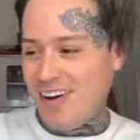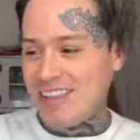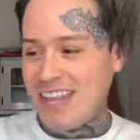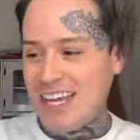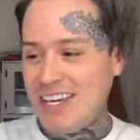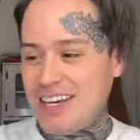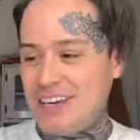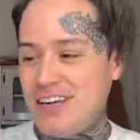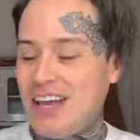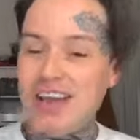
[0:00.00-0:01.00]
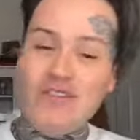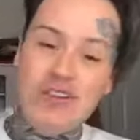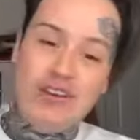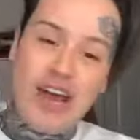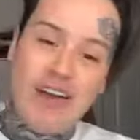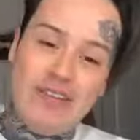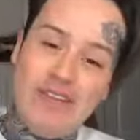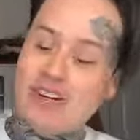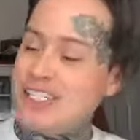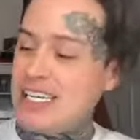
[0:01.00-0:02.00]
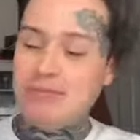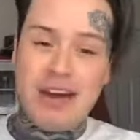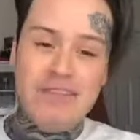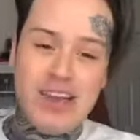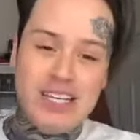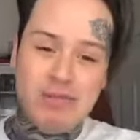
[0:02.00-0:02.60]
thank you. If you have never seen my face